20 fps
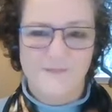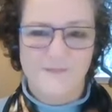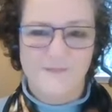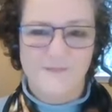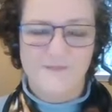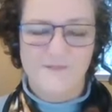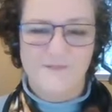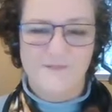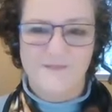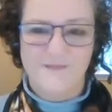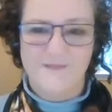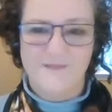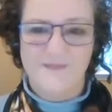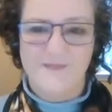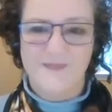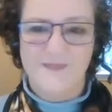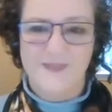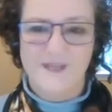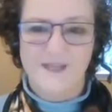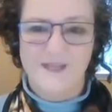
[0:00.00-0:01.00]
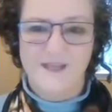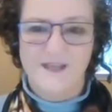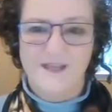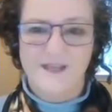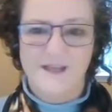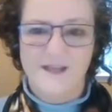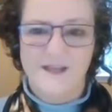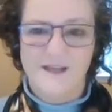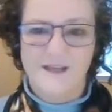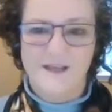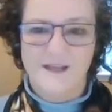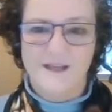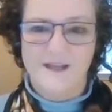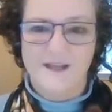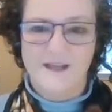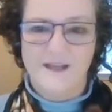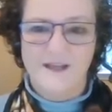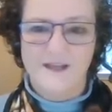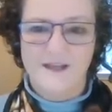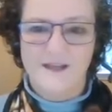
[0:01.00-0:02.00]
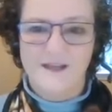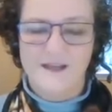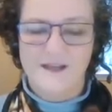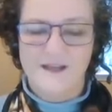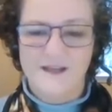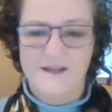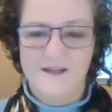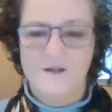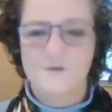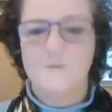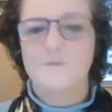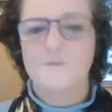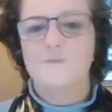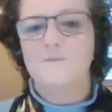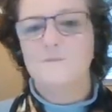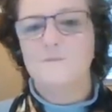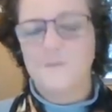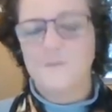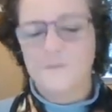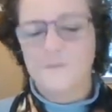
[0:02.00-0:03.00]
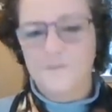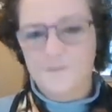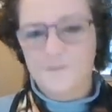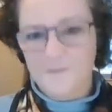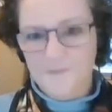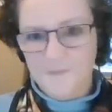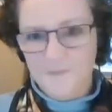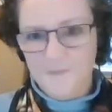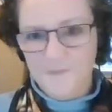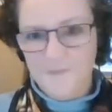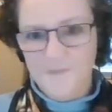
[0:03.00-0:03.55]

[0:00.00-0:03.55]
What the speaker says: (not speaking)